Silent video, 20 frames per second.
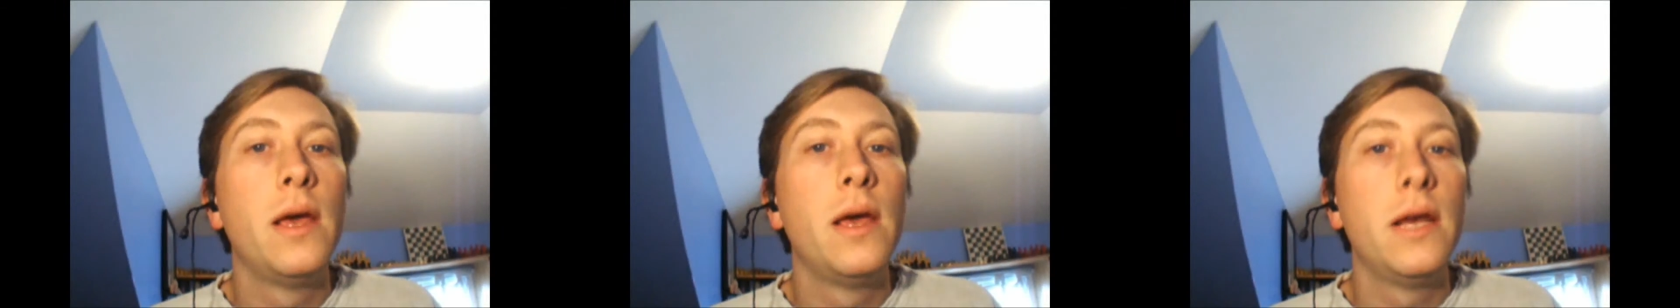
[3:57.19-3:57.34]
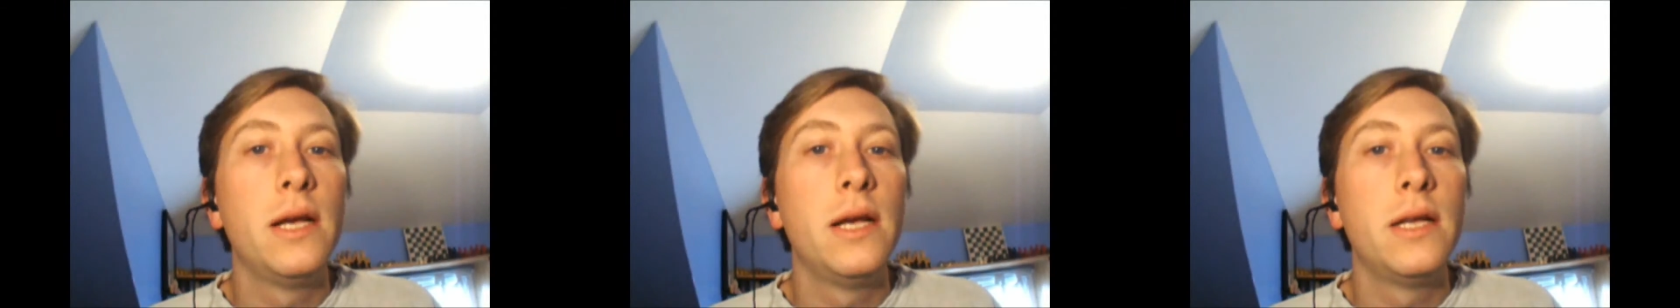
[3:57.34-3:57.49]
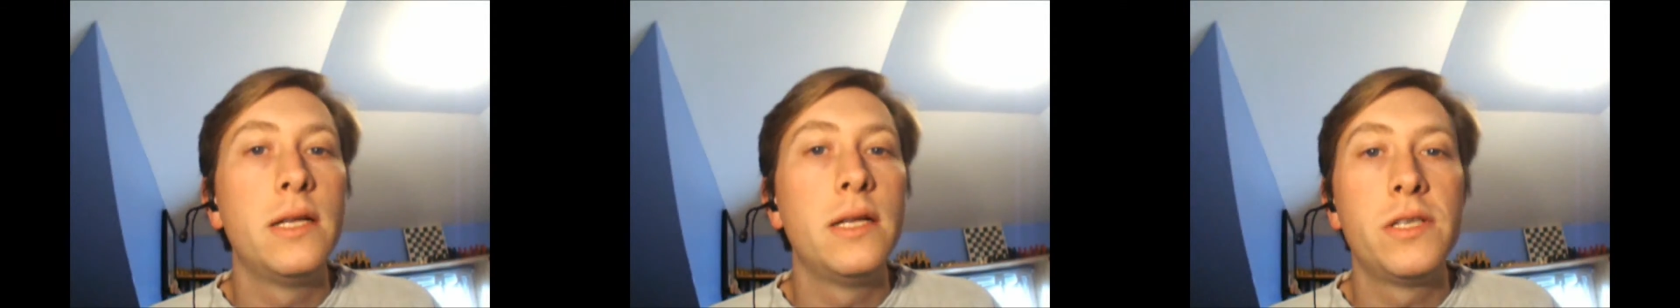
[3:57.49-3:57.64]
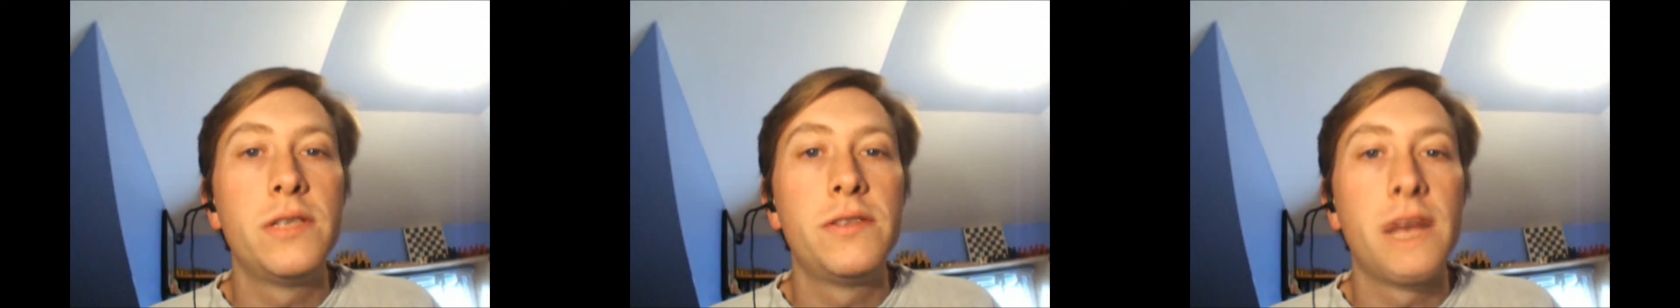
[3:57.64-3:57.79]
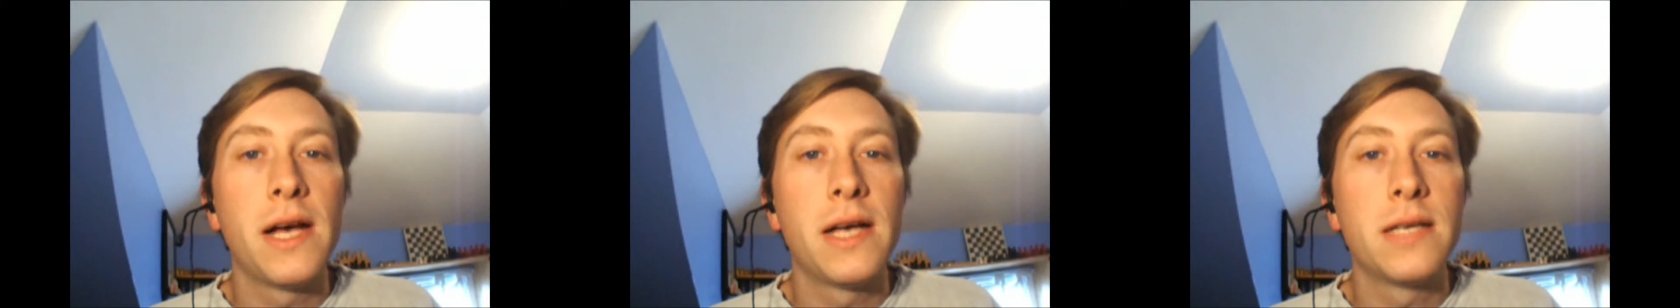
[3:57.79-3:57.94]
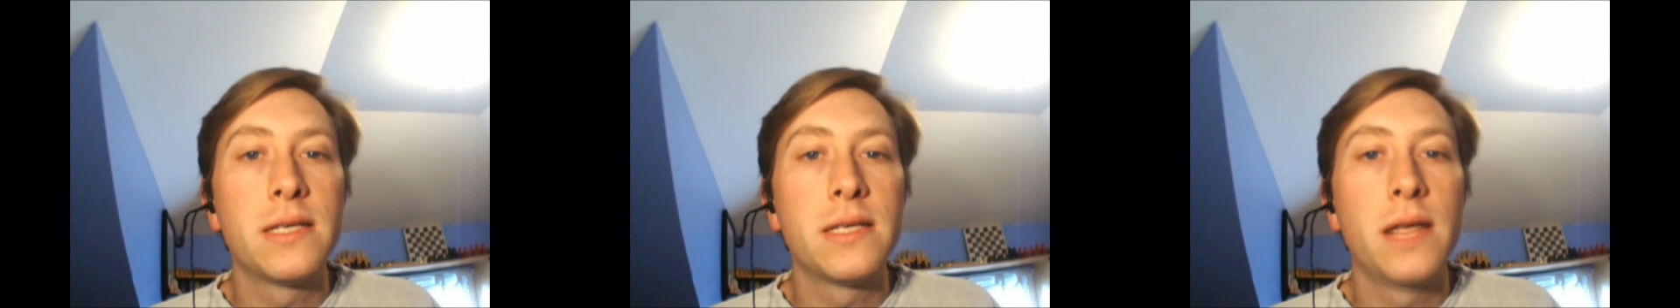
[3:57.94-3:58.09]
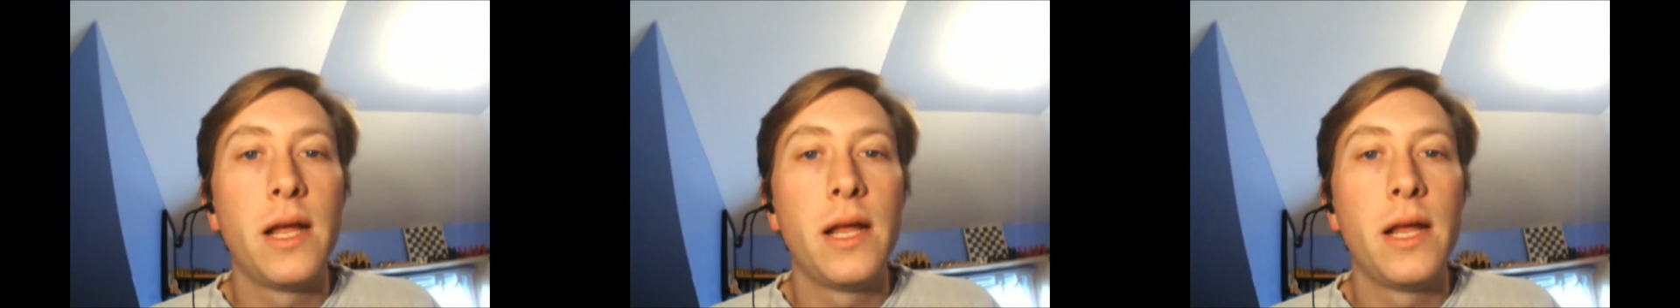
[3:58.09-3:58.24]
It's always
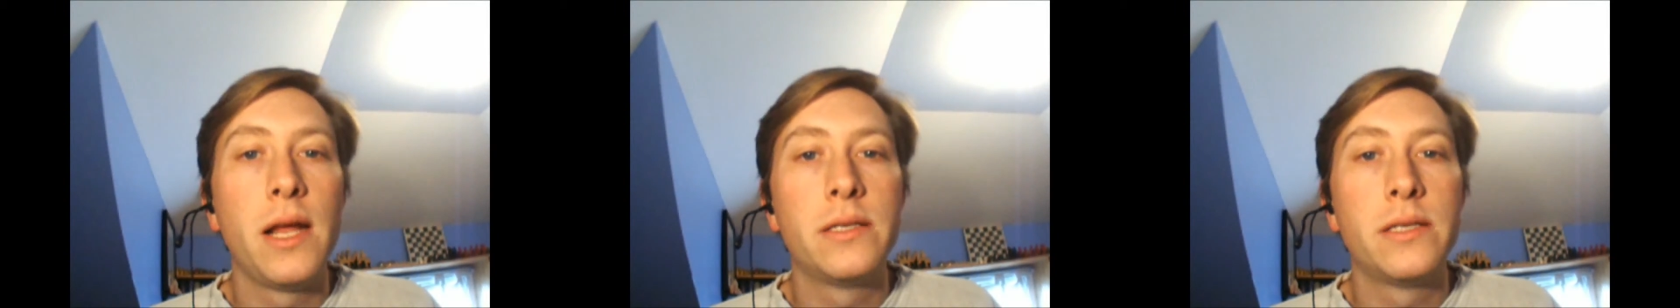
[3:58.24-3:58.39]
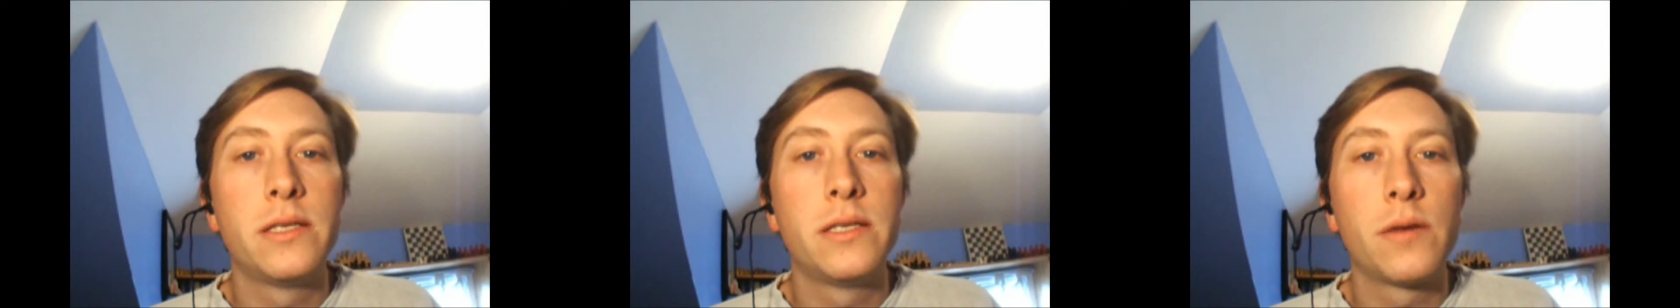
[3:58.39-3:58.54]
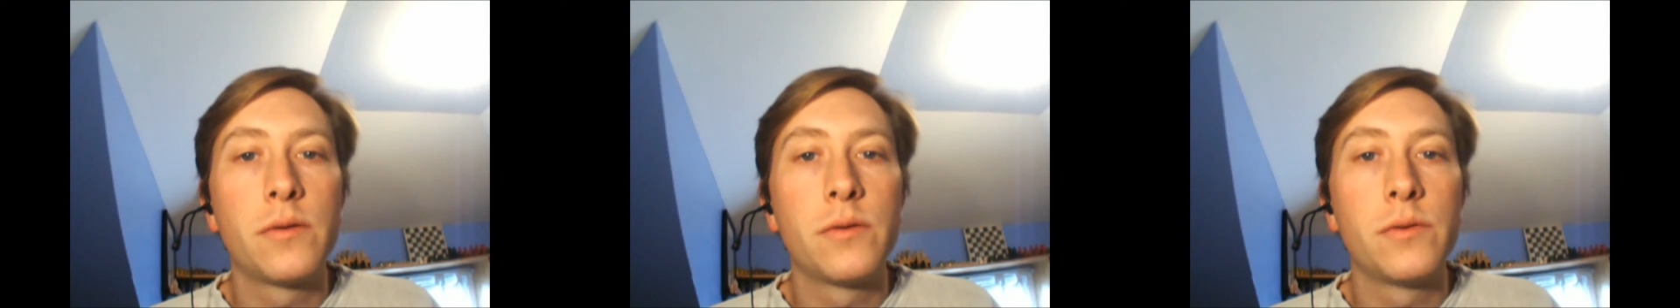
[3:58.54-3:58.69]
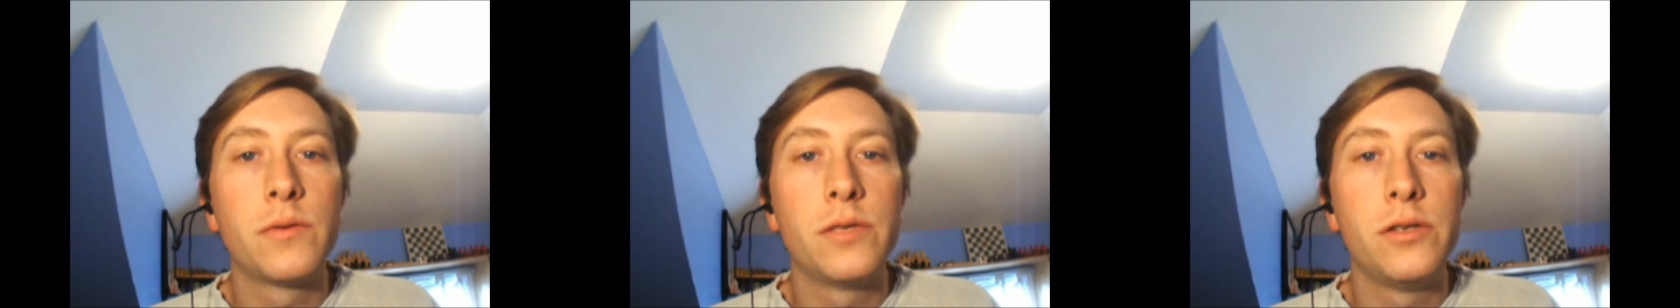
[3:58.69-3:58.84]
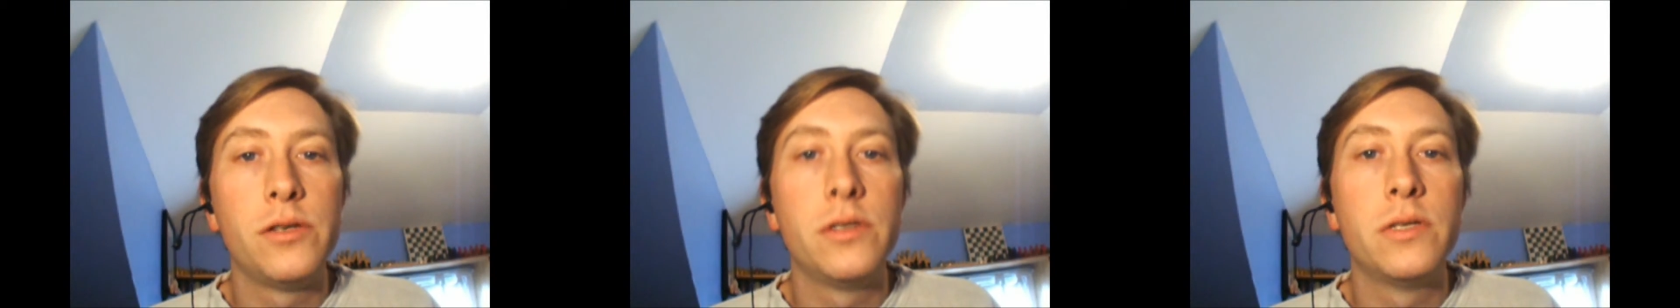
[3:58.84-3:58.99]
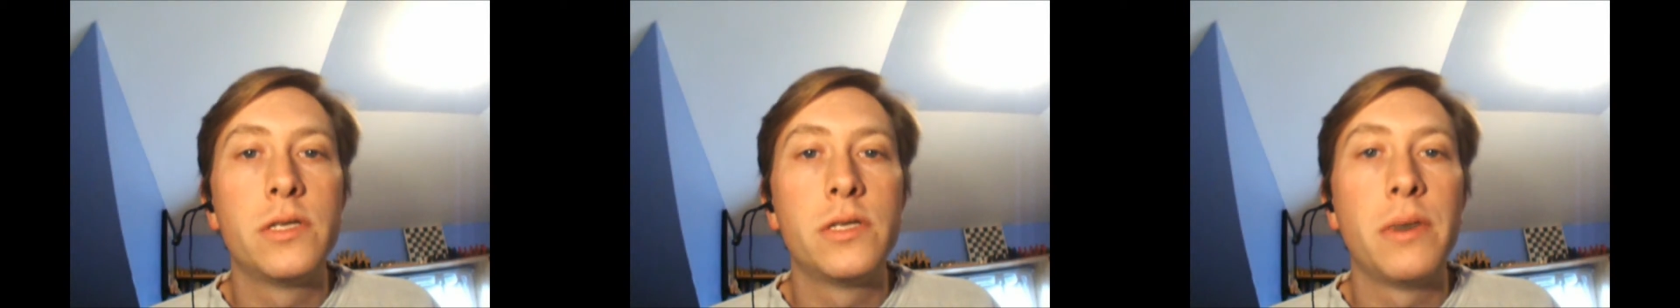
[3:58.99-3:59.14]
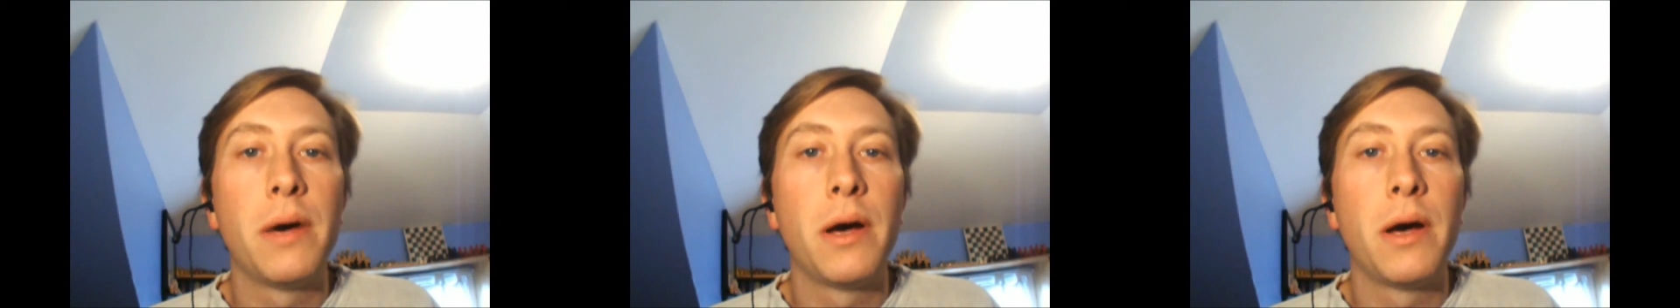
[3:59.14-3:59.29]
fascinating to talk with
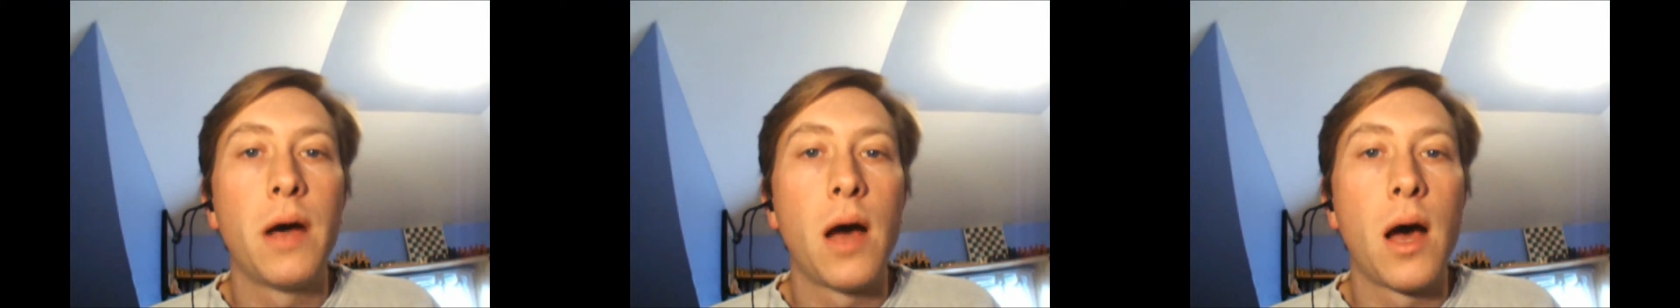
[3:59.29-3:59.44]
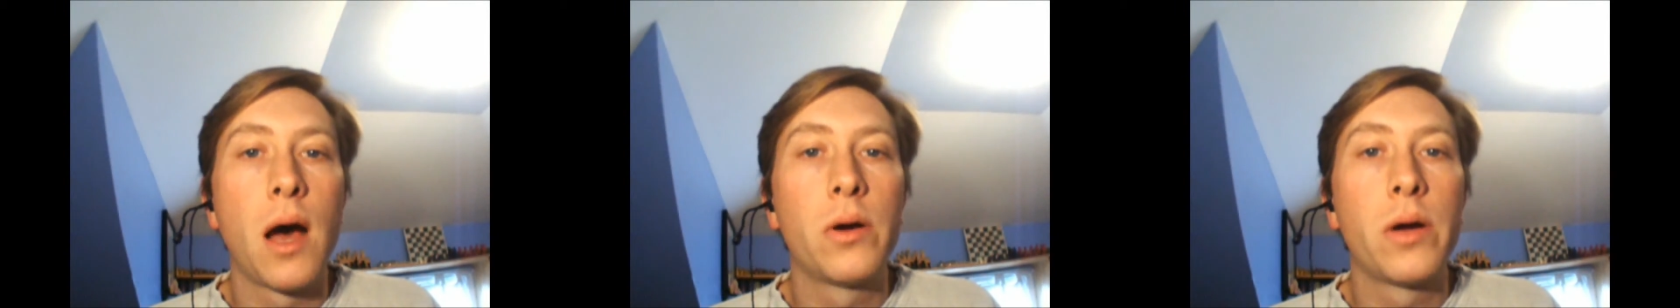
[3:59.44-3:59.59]
students about how